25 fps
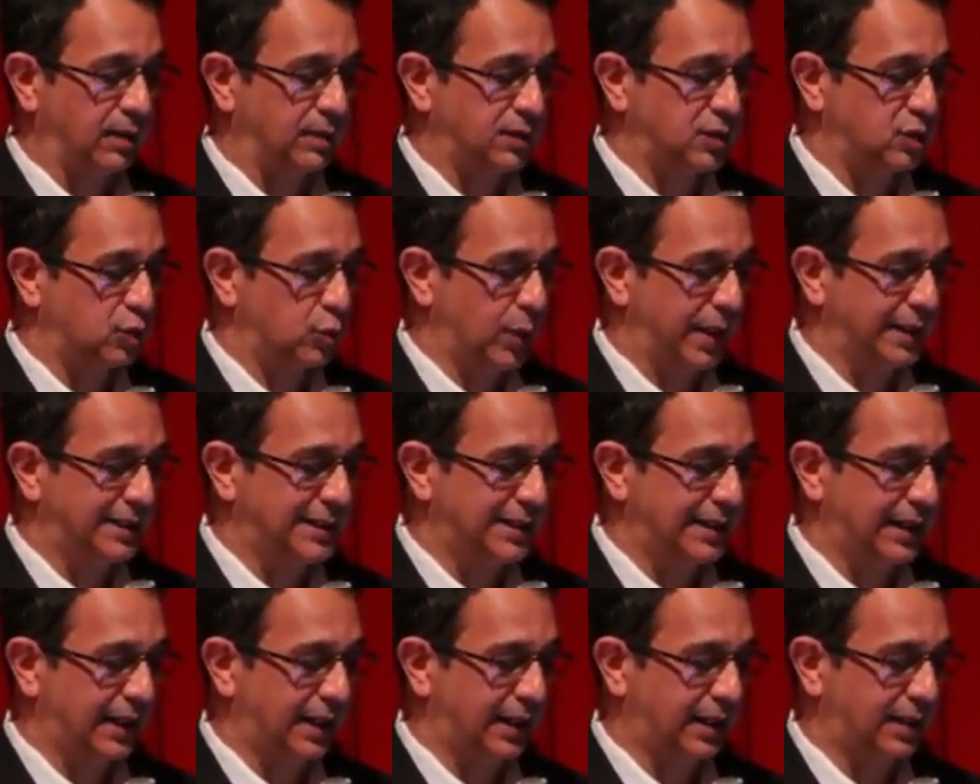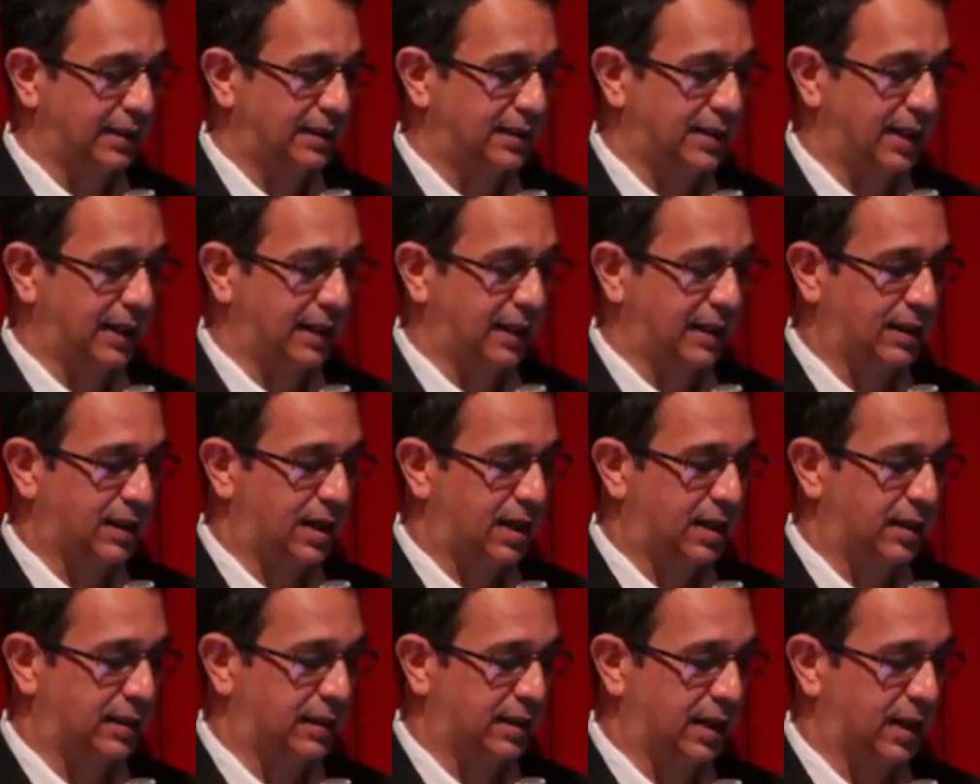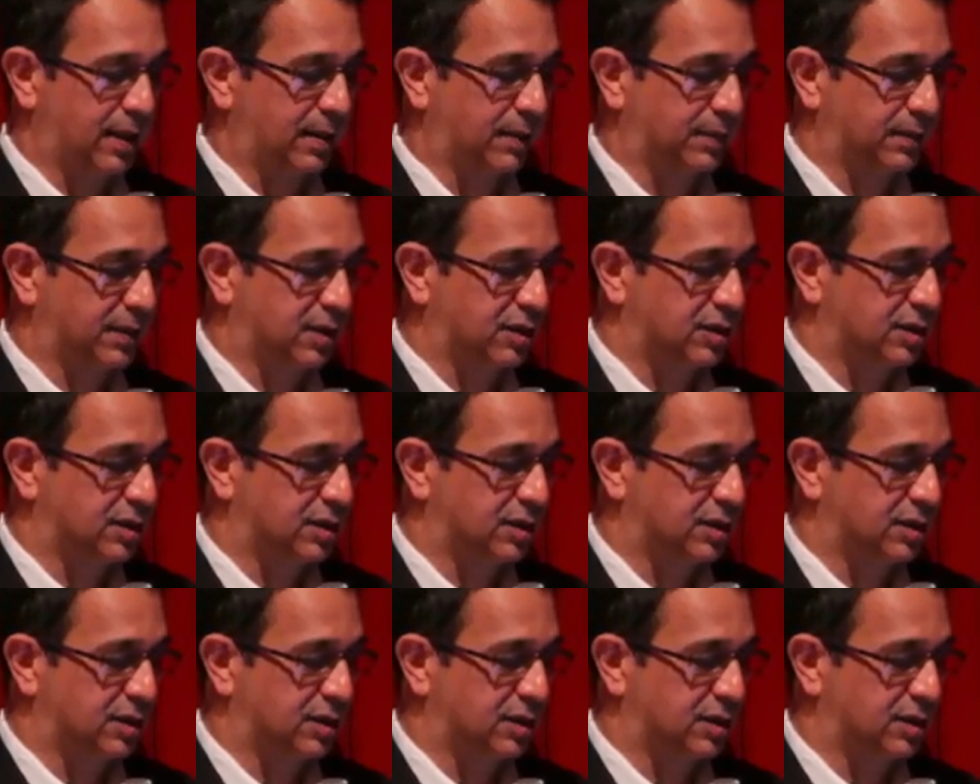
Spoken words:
sweating, tachycardia,